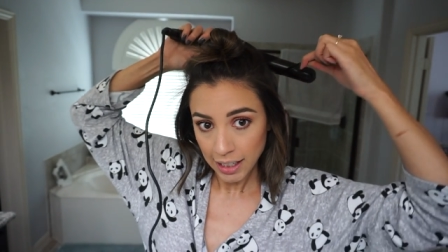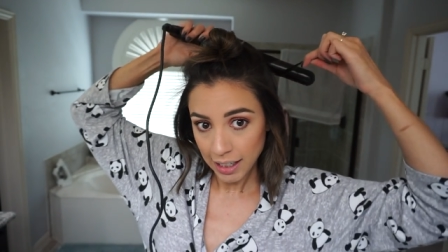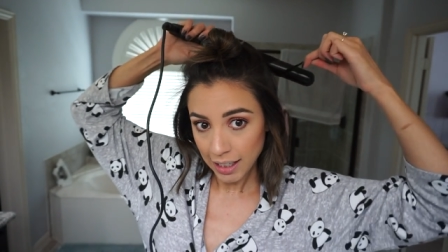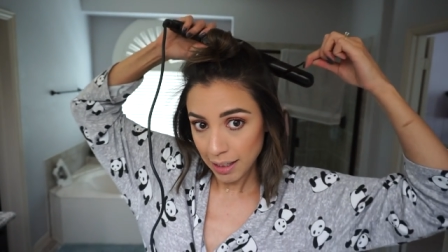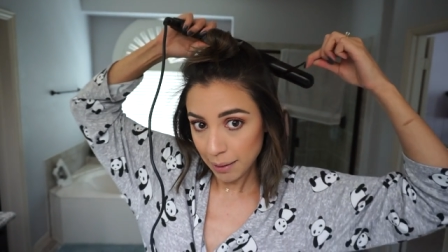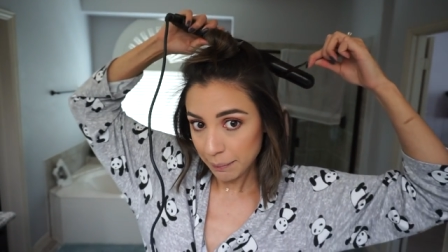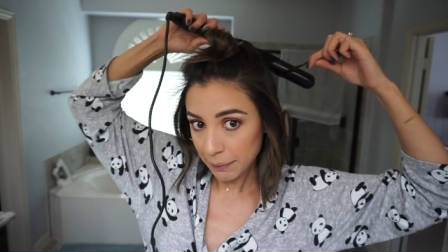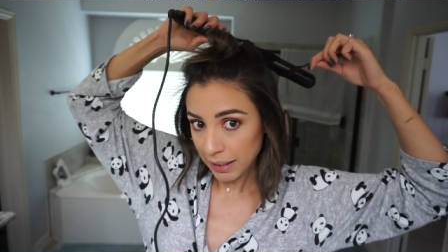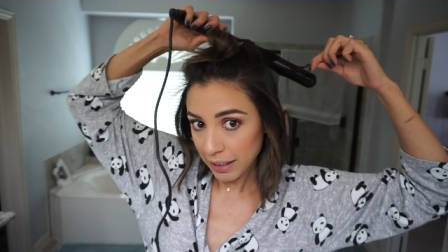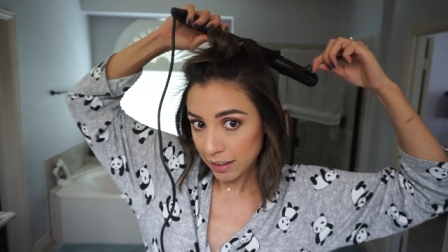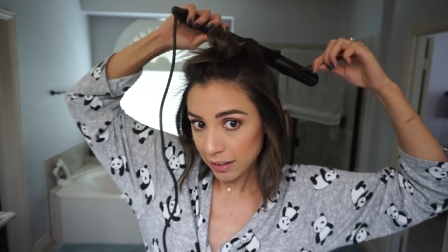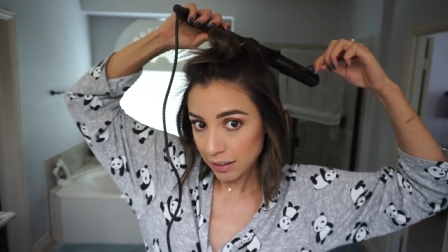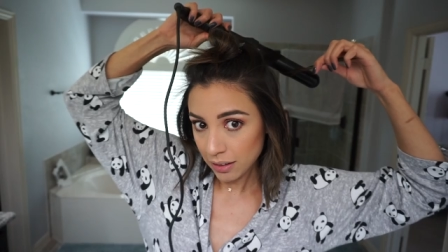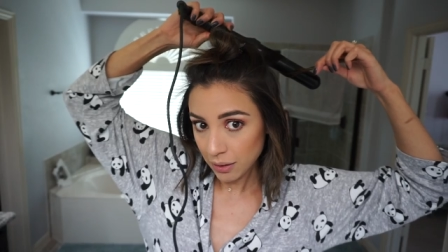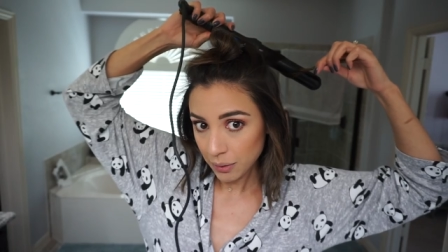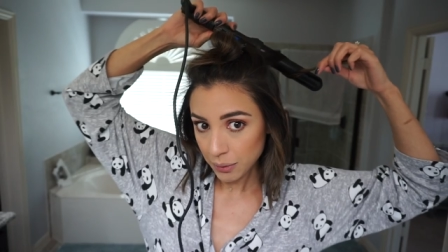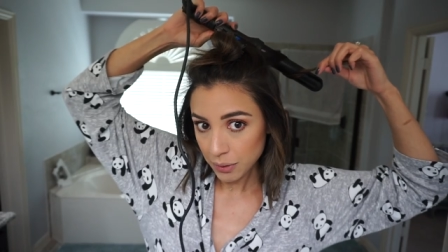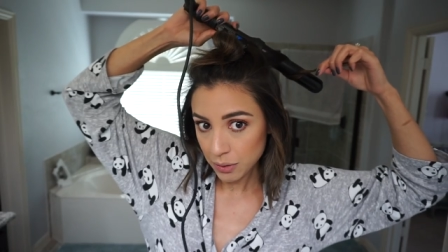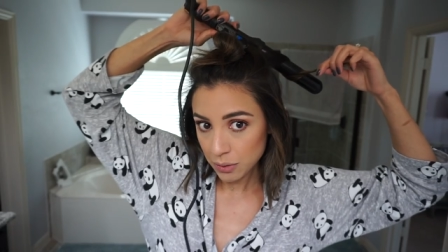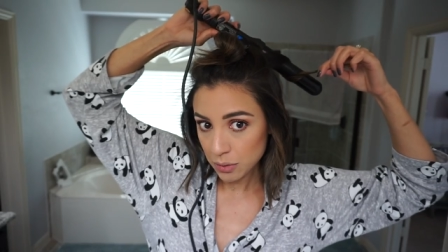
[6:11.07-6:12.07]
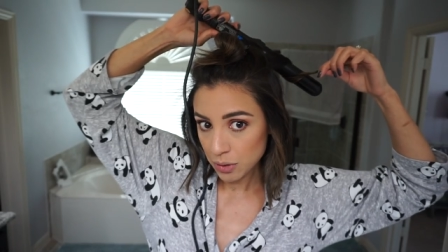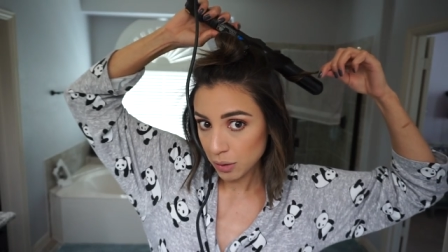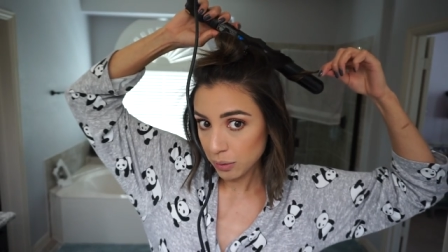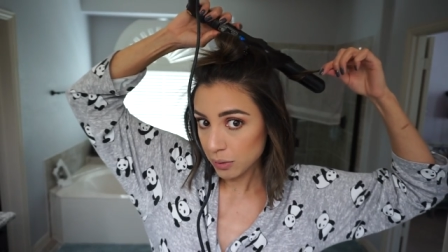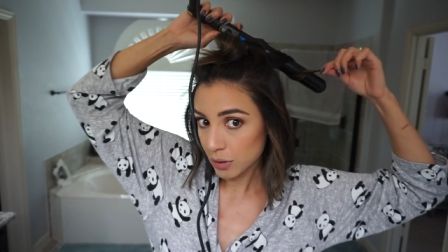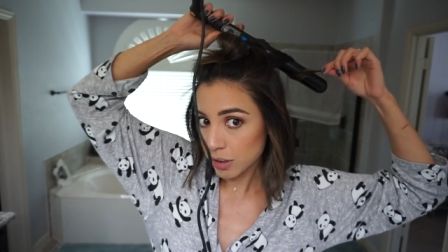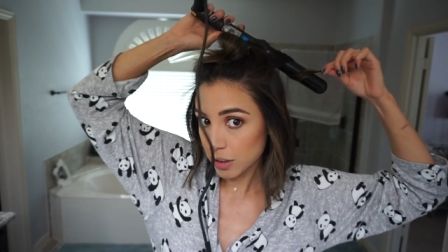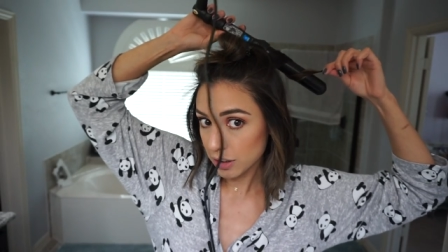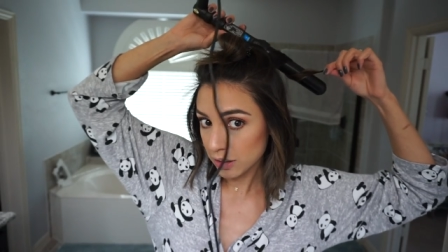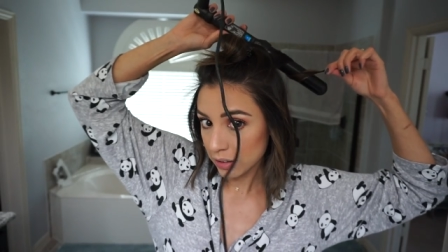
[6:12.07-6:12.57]
And I'm like, no, you
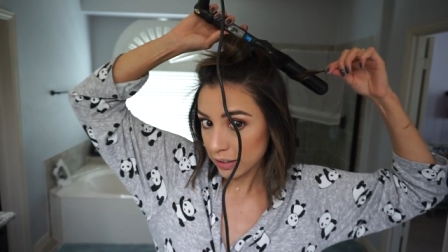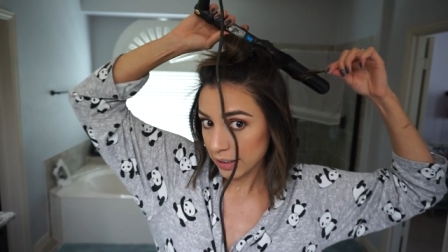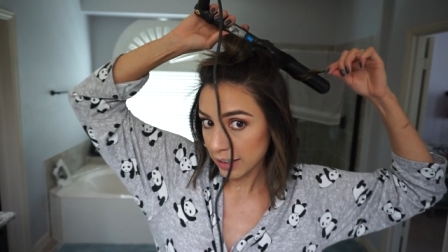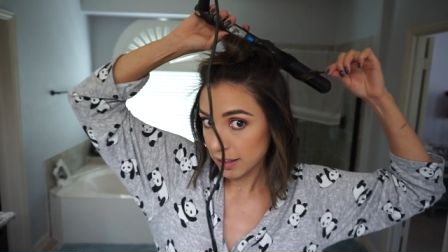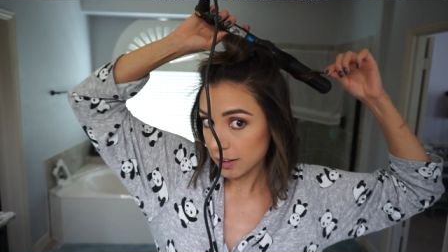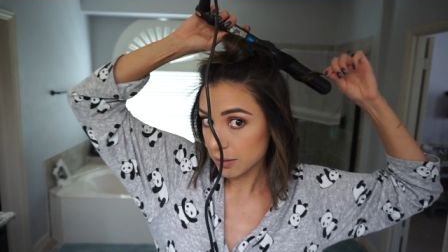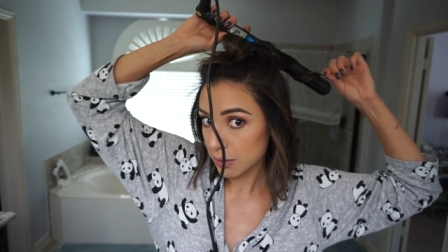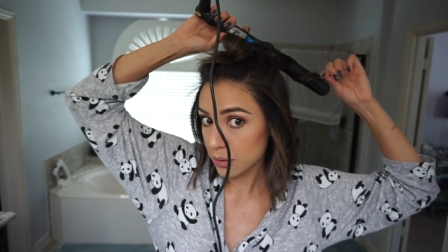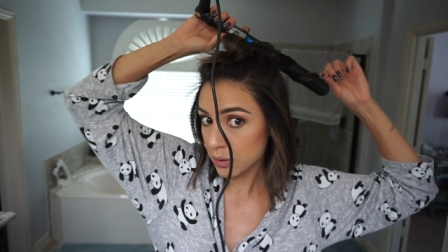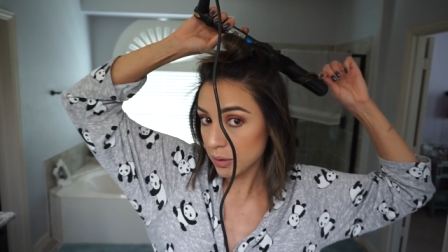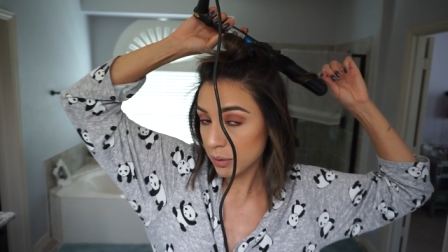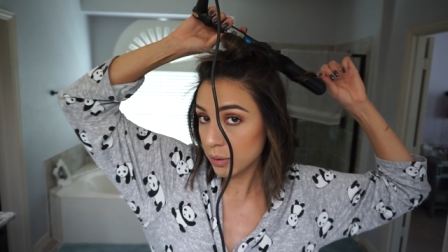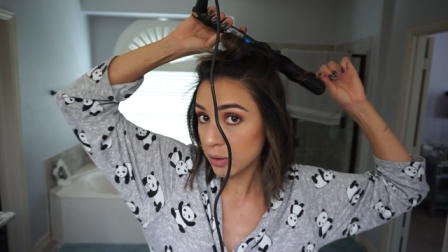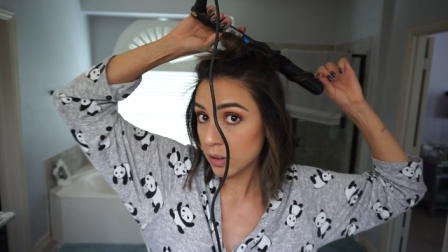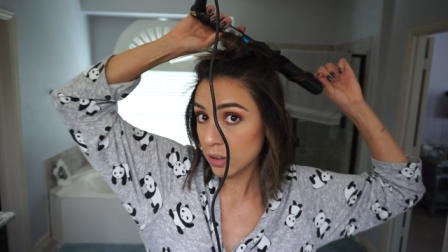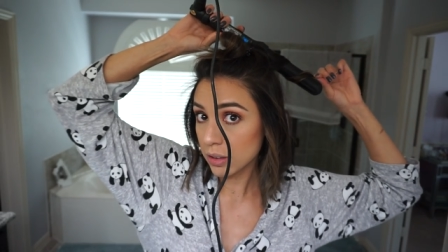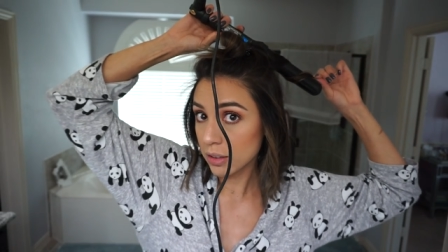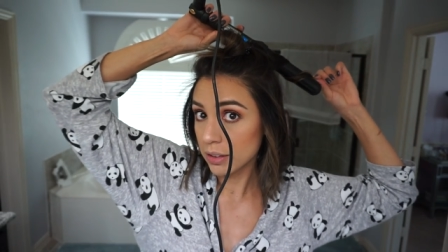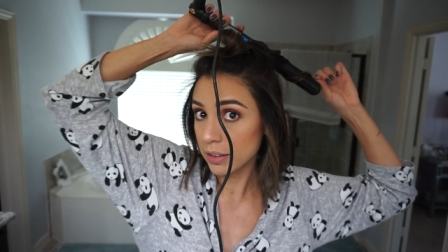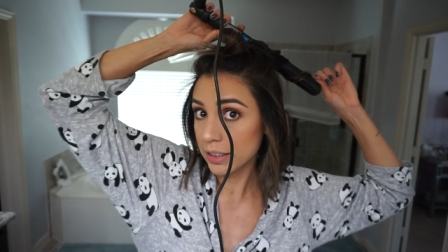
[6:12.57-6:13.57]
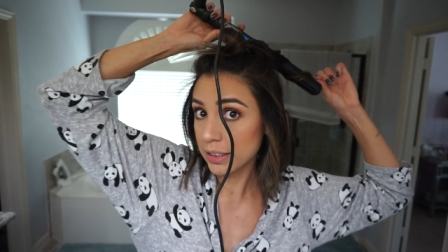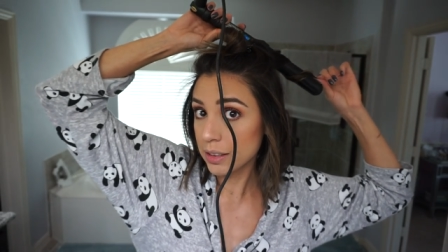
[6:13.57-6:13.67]
don't curl it. There's no curl.